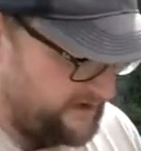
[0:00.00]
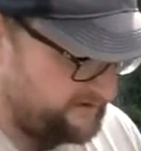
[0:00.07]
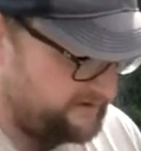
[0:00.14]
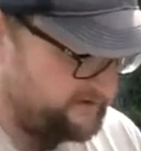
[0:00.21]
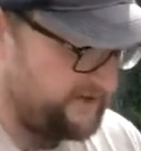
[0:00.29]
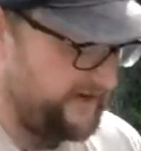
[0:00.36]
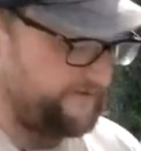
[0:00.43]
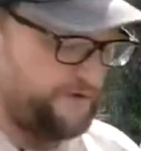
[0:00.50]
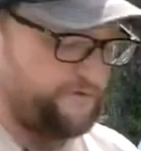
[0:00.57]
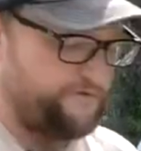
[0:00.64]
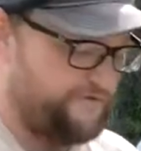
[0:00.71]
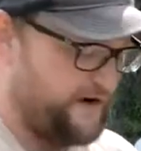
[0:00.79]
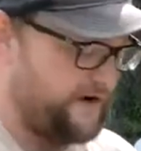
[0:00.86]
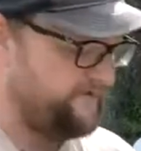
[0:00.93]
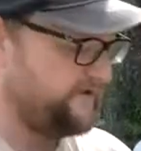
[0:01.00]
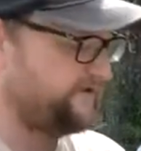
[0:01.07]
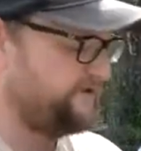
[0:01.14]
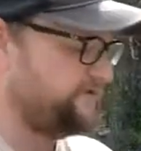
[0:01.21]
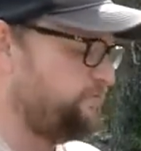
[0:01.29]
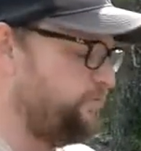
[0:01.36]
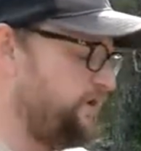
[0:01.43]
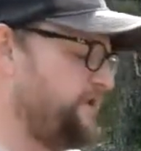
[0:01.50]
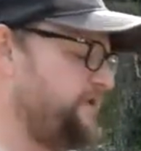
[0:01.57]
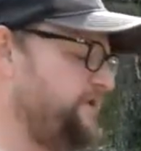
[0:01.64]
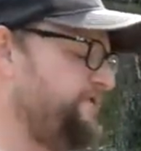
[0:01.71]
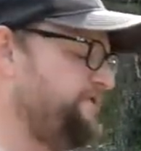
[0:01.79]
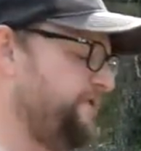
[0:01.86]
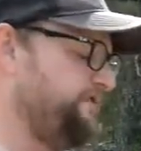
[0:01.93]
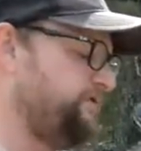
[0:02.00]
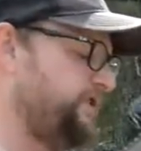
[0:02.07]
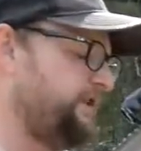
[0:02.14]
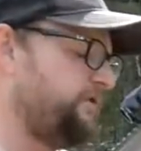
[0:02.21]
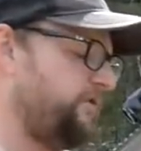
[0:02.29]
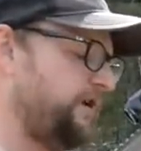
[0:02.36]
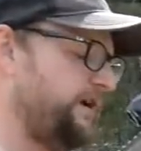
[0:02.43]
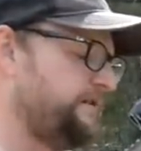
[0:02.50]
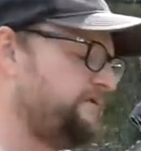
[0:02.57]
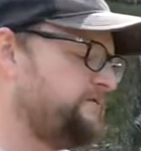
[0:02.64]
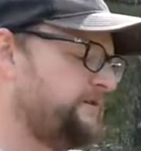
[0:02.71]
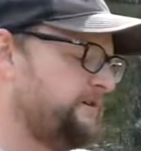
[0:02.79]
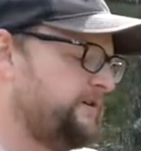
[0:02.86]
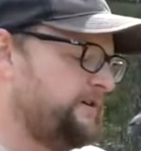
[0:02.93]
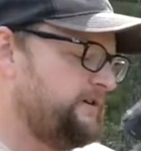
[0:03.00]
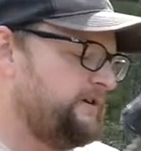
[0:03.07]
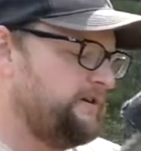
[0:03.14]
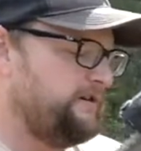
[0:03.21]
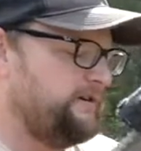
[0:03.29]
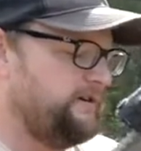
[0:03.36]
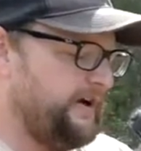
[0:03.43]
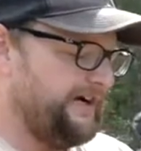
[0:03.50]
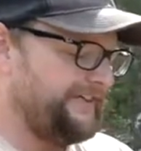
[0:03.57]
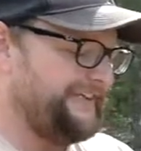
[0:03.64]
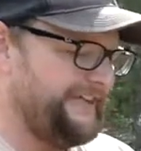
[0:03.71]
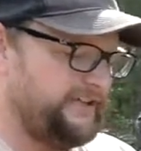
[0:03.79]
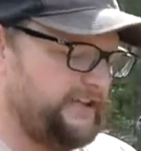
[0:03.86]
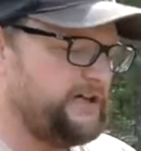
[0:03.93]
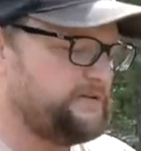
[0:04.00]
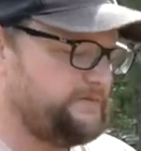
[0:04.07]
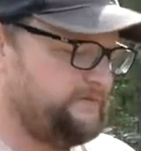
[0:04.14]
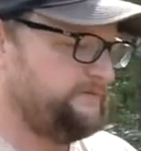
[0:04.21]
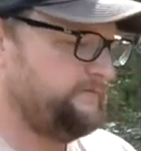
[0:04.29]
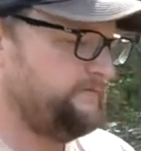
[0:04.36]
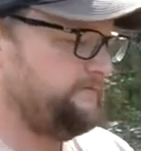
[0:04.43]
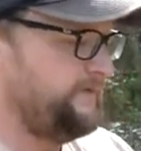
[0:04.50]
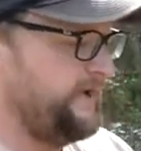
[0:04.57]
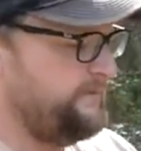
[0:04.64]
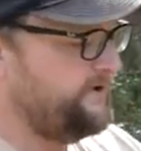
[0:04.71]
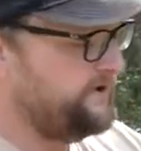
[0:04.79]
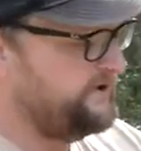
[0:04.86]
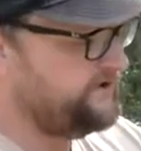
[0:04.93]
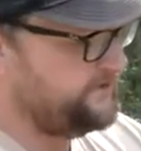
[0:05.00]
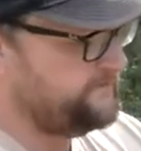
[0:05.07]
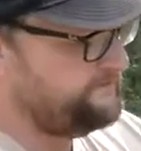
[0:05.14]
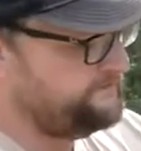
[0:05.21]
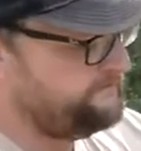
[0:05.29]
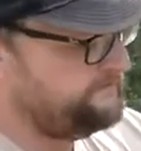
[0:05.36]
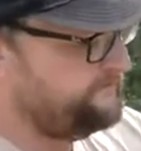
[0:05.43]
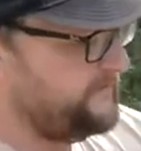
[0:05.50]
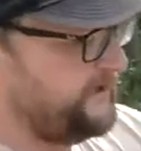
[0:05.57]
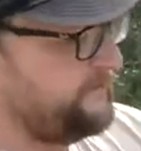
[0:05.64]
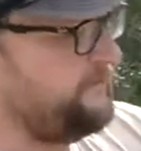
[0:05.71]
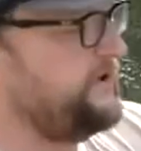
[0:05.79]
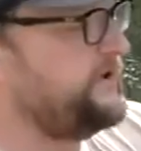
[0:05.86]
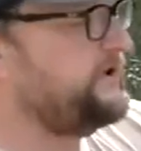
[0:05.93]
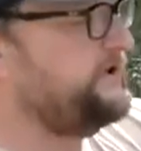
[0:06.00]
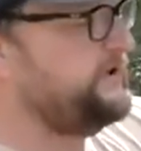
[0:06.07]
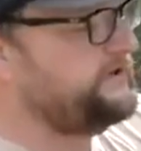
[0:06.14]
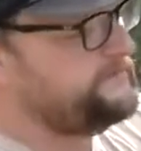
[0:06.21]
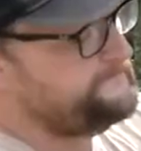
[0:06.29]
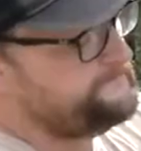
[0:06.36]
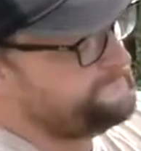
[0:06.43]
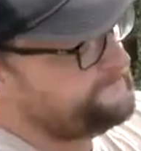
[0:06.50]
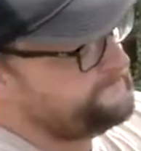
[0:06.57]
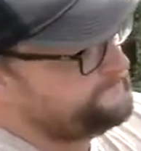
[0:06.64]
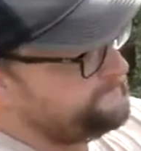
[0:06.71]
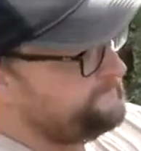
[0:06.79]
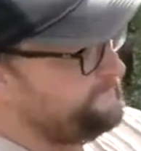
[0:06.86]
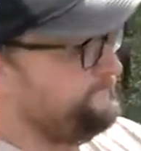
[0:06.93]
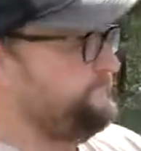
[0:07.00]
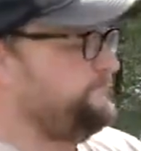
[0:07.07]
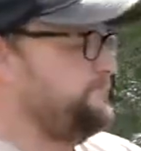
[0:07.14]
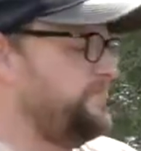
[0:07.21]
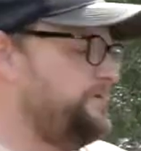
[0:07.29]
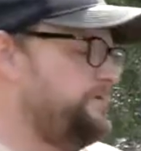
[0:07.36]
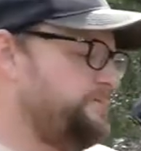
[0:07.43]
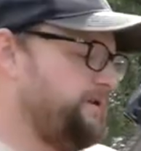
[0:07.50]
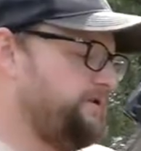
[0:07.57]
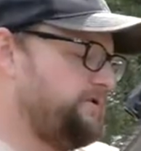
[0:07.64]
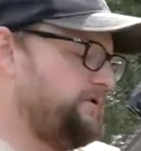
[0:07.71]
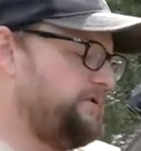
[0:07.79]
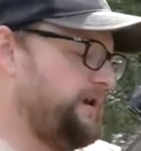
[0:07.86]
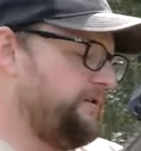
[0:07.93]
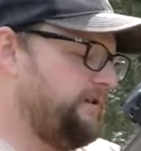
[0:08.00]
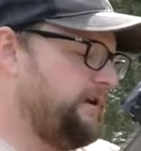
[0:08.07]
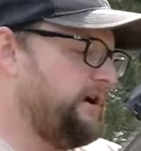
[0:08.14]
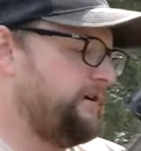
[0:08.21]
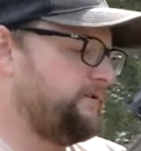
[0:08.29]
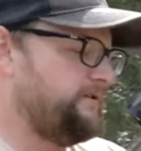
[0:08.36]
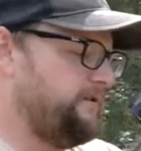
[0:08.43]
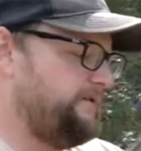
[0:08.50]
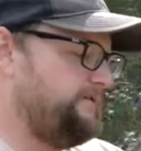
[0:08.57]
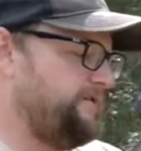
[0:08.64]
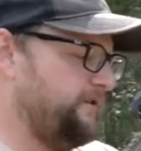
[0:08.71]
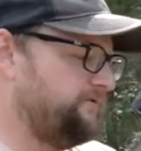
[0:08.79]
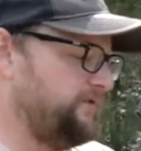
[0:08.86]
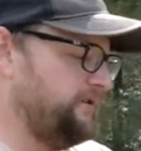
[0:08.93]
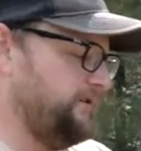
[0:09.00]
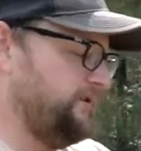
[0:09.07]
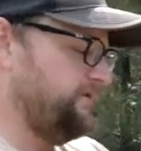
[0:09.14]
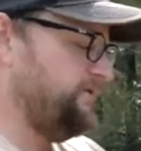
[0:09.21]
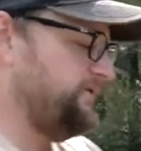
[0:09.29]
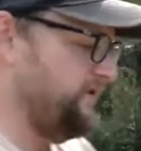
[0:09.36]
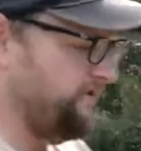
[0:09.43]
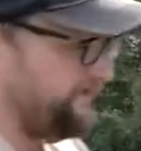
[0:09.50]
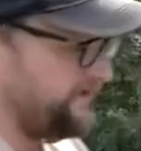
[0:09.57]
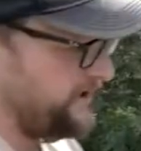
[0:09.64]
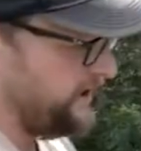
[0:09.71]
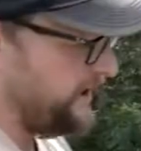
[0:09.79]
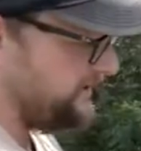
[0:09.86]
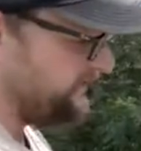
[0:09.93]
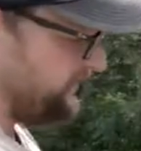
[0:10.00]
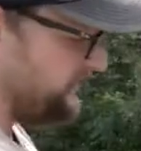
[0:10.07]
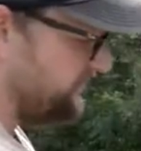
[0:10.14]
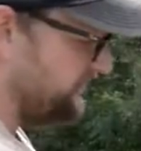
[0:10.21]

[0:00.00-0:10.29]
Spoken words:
let's have a little fun. This is 115 grain Aguila ammunition that we're running here. Let me make sure that locked. It felt a little stiff there. All right, so this